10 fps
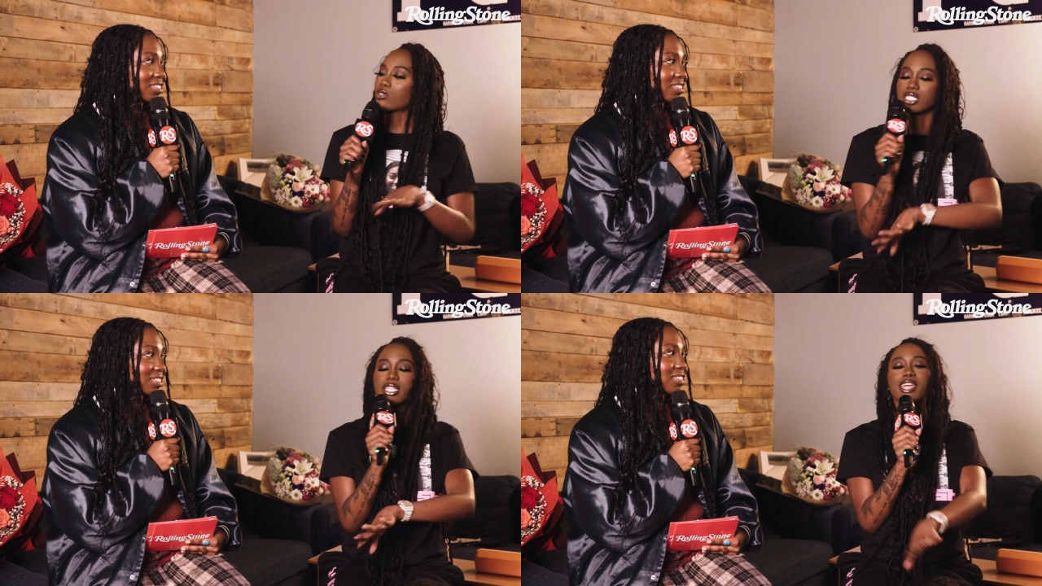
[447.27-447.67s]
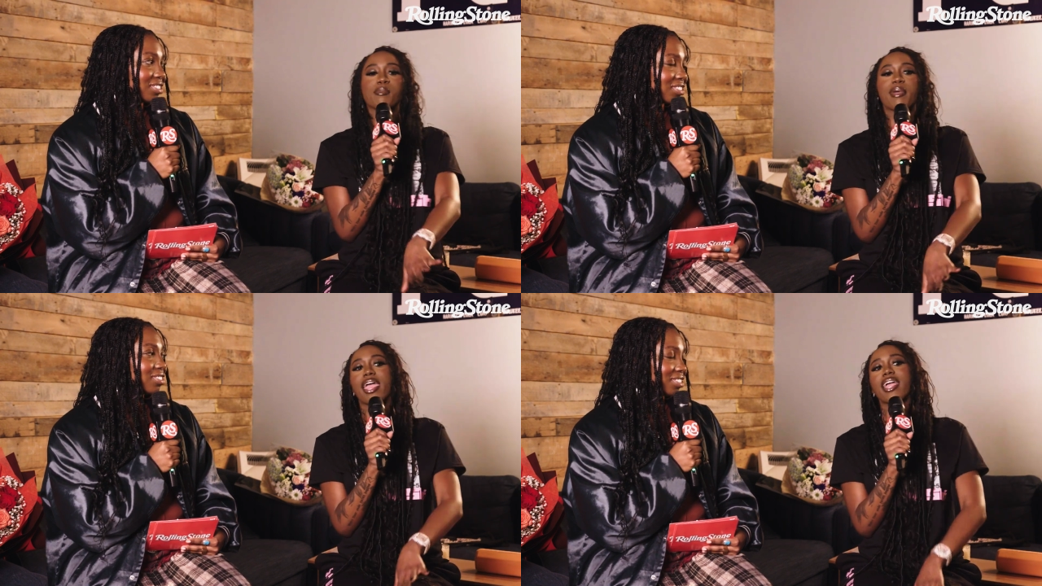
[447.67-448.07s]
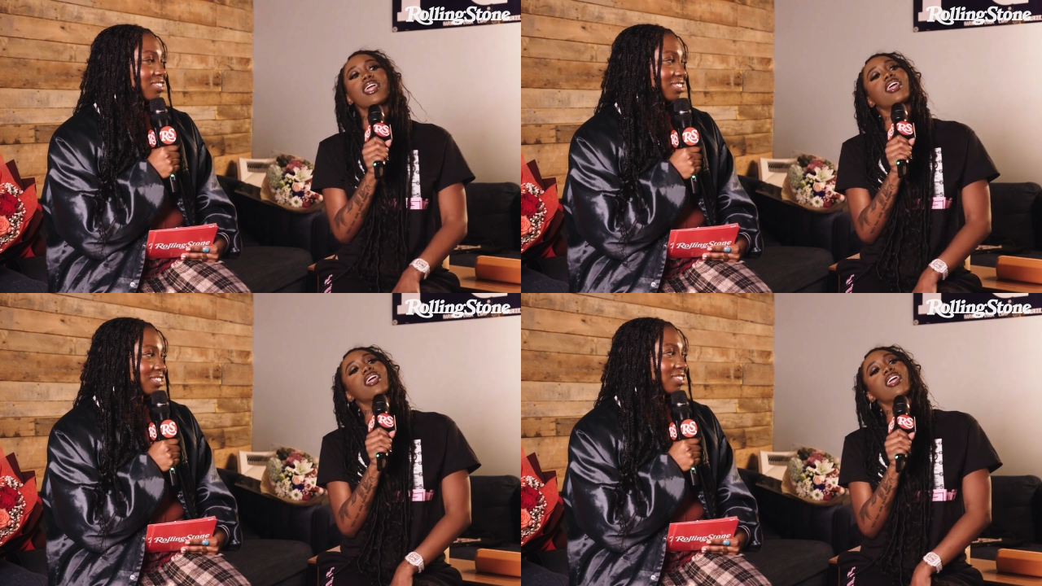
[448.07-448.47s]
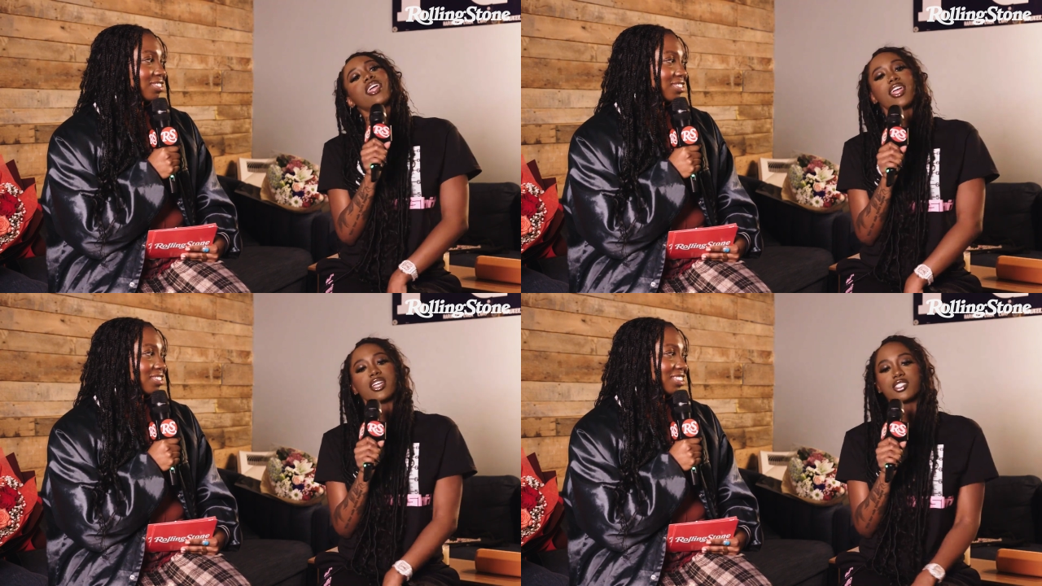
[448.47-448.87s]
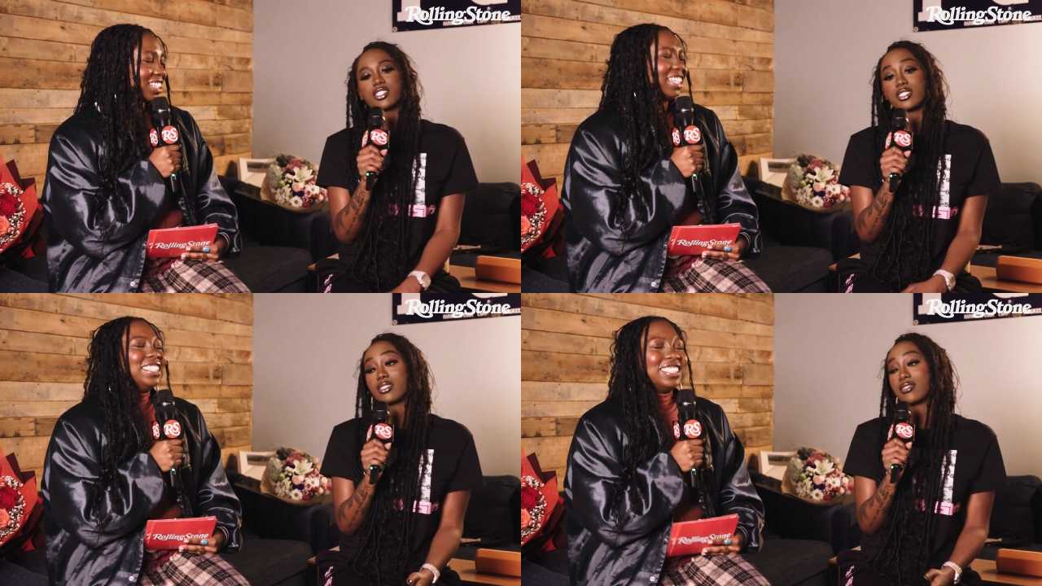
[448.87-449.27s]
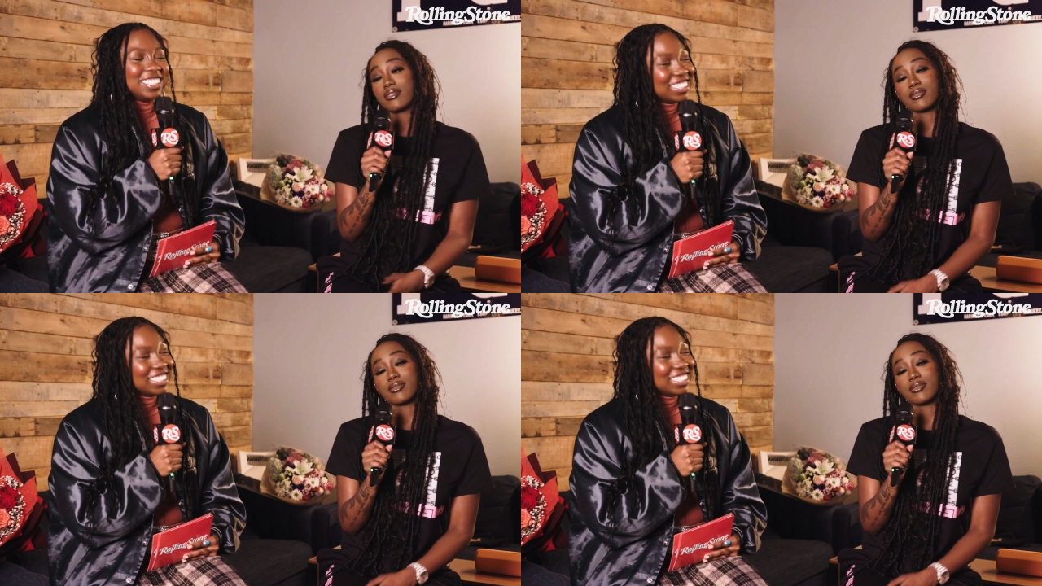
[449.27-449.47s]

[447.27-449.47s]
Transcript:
Speaker 1: She laid back and she